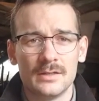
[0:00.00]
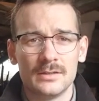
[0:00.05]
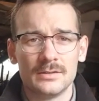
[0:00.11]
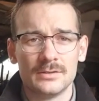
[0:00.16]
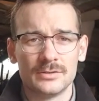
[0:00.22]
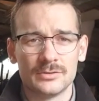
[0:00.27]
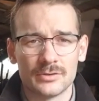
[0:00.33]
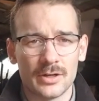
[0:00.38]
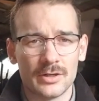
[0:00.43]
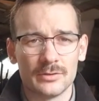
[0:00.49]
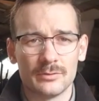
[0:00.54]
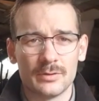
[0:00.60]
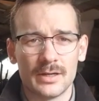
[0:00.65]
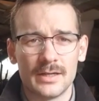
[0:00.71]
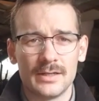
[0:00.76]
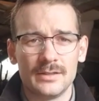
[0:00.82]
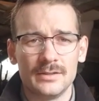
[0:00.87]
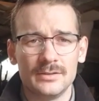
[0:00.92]
straight
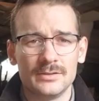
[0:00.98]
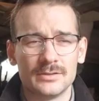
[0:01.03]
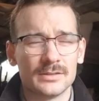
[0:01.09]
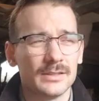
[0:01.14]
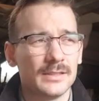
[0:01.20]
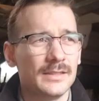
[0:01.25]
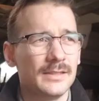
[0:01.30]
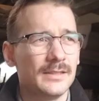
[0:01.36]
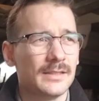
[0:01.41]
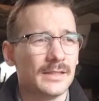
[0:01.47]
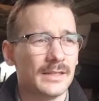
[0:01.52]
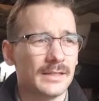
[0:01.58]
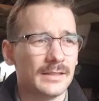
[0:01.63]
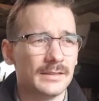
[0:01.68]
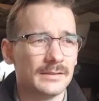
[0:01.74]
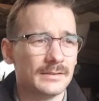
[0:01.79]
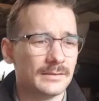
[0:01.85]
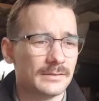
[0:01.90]
away usually,
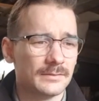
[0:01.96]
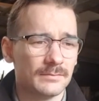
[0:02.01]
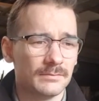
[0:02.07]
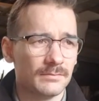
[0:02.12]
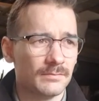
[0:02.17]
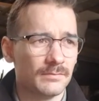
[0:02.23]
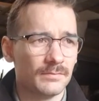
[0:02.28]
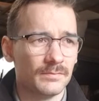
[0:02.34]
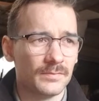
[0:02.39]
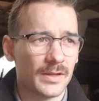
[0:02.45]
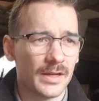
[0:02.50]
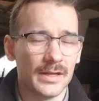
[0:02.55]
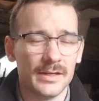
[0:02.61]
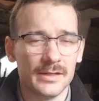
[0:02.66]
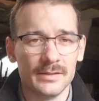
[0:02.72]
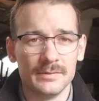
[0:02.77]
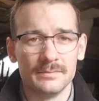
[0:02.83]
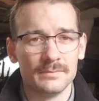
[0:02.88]
and
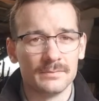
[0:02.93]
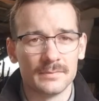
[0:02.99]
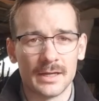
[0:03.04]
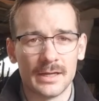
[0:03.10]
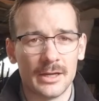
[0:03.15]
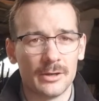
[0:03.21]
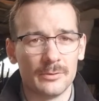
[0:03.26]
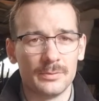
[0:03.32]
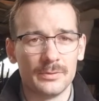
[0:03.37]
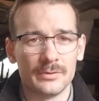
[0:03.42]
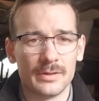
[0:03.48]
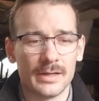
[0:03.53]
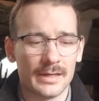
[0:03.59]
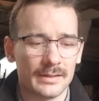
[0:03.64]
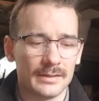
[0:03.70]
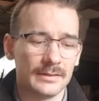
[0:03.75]
they help you out.